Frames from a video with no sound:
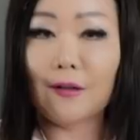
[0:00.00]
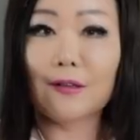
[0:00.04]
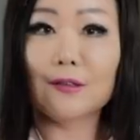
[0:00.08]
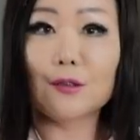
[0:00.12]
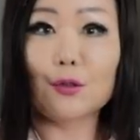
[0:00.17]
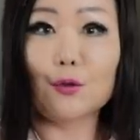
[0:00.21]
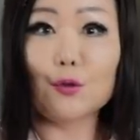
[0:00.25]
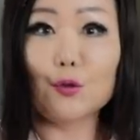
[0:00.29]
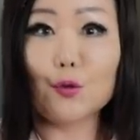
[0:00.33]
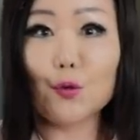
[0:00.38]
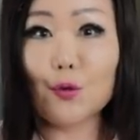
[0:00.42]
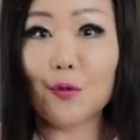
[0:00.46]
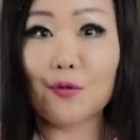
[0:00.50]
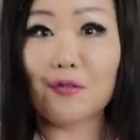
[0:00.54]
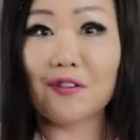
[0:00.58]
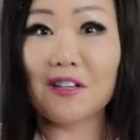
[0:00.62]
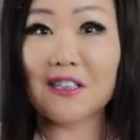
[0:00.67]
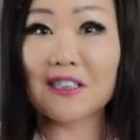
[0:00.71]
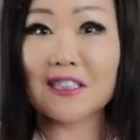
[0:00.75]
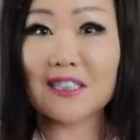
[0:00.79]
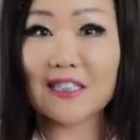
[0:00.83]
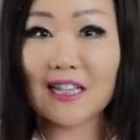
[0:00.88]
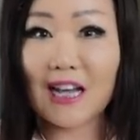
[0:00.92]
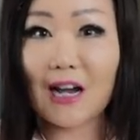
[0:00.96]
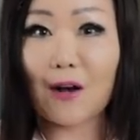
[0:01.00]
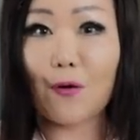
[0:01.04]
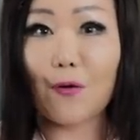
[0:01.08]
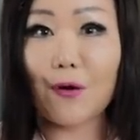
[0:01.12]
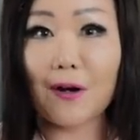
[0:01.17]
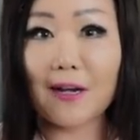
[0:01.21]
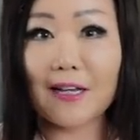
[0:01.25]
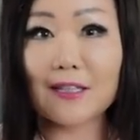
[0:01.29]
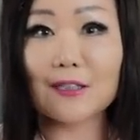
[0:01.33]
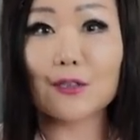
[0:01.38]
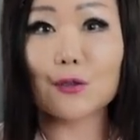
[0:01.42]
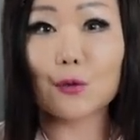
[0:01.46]
So sweet and
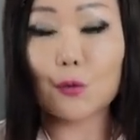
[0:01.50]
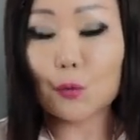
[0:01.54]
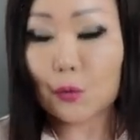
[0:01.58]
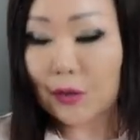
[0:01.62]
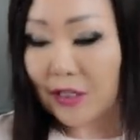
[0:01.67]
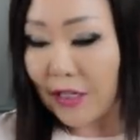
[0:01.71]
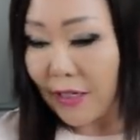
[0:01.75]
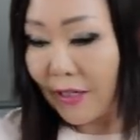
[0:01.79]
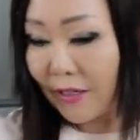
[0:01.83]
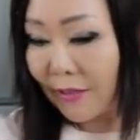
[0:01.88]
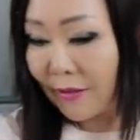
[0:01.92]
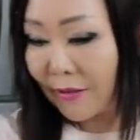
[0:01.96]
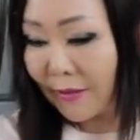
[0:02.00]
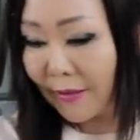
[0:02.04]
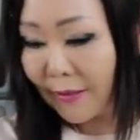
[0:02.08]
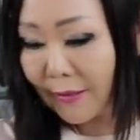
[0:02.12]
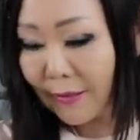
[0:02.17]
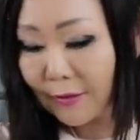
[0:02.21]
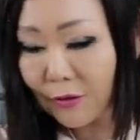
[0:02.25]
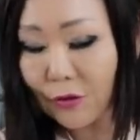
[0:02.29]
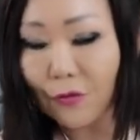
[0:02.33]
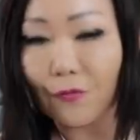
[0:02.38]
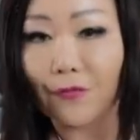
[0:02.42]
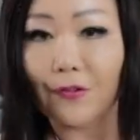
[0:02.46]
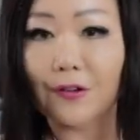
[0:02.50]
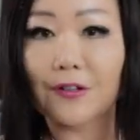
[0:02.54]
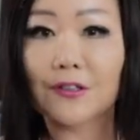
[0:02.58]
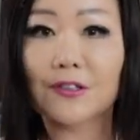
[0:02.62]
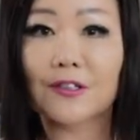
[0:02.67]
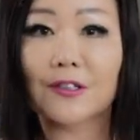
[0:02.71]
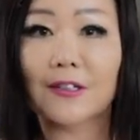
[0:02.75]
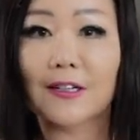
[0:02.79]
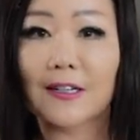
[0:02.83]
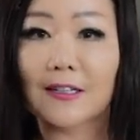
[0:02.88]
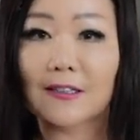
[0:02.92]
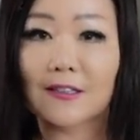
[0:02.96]
sour and salty. So
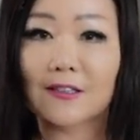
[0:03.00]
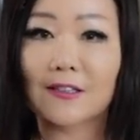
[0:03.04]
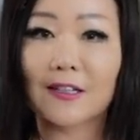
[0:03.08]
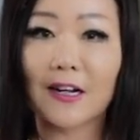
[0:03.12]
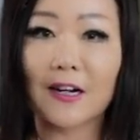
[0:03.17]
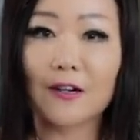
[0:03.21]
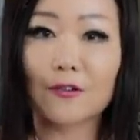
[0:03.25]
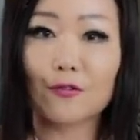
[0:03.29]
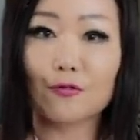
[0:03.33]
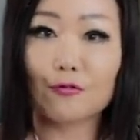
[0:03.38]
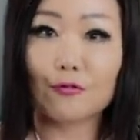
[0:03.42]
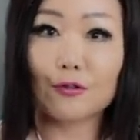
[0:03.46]
first, let's start